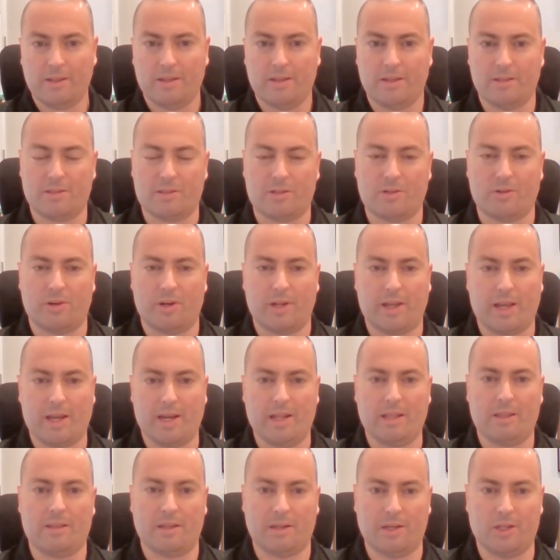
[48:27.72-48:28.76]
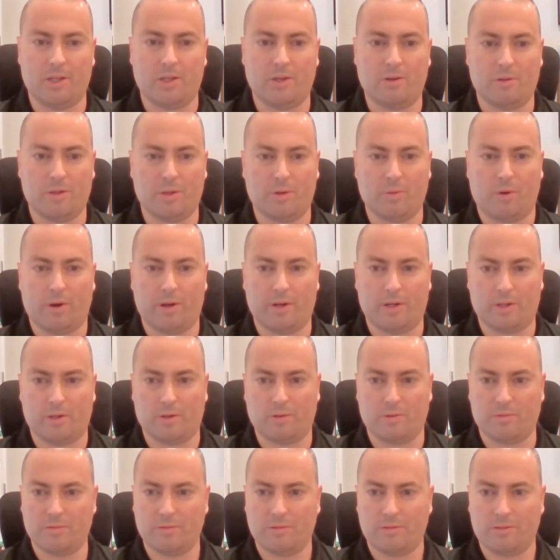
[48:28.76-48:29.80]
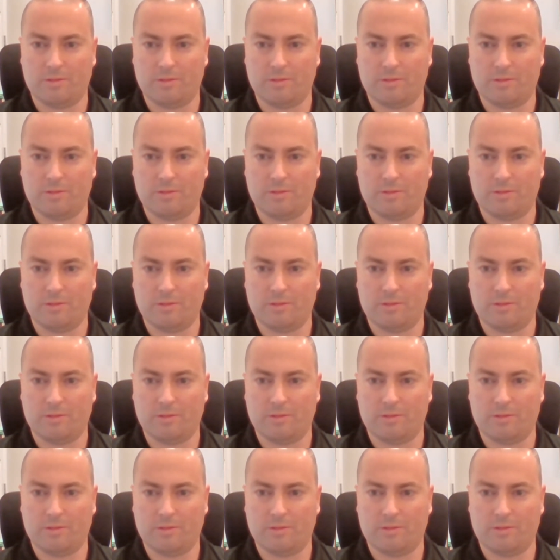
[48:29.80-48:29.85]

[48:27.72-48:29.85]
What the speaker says: inserting anything new, you'd want to